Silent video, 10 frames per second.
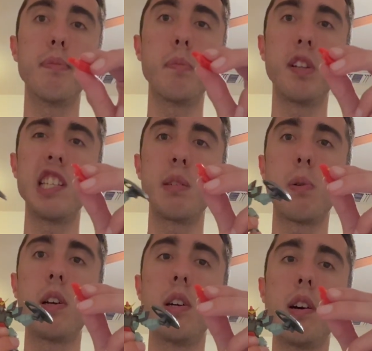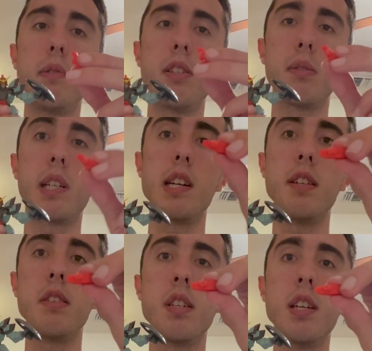put this part on, just
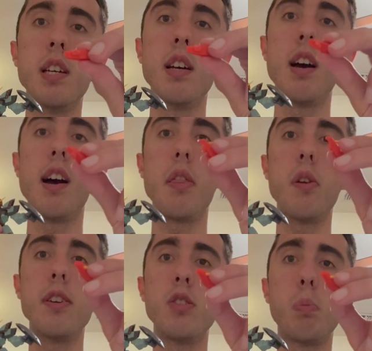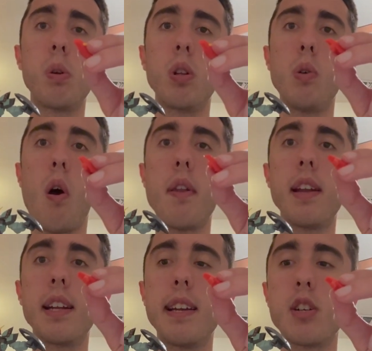because there is super glue on
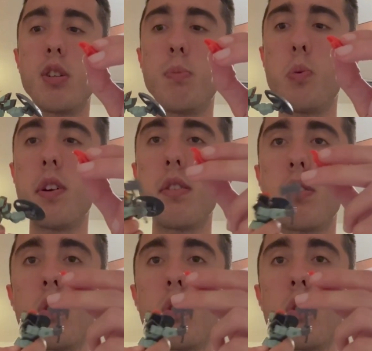the connection point.